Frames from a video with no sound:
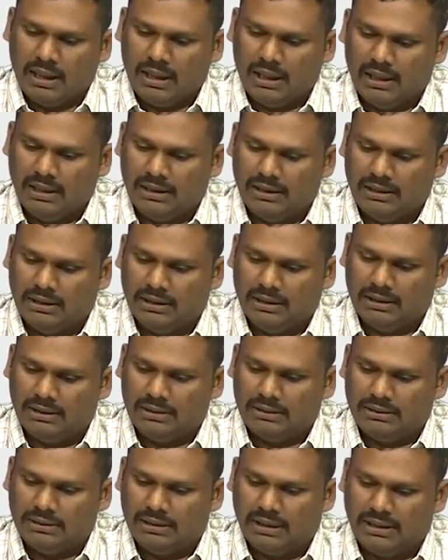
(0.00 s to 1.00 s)
and
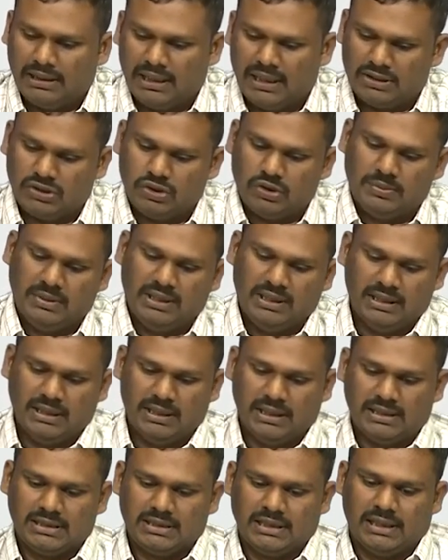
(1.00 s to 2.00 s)
that has to be
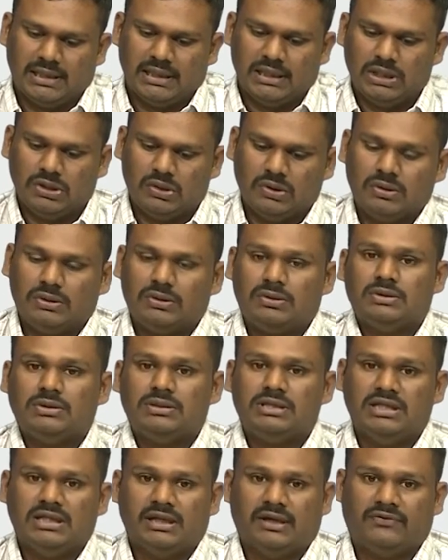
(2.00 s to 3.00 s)
exactly equal to
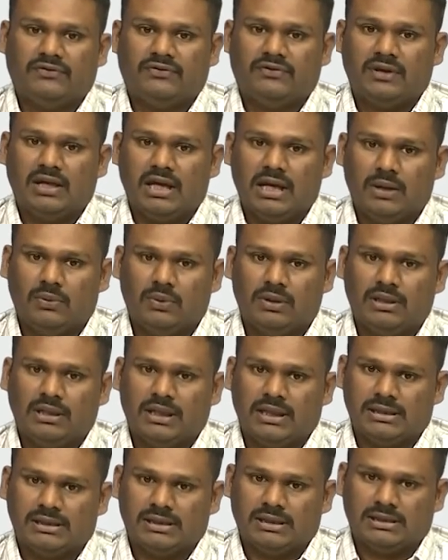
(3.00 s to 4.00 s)
G of
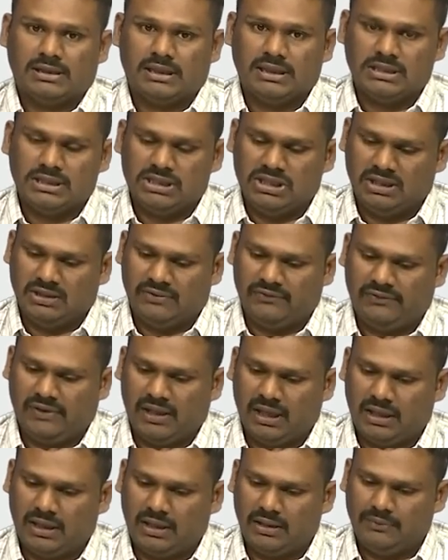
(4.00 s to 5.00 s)
a1 etc G of
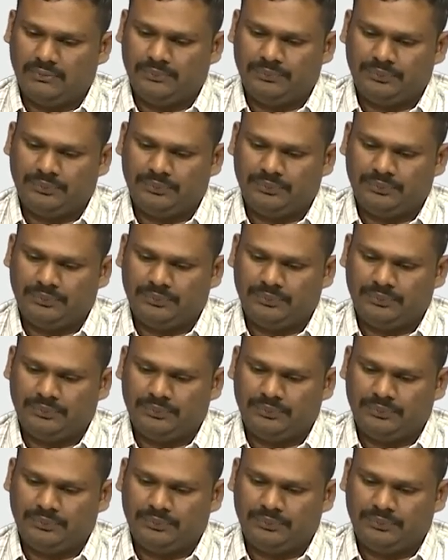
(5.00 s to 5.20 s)
ak.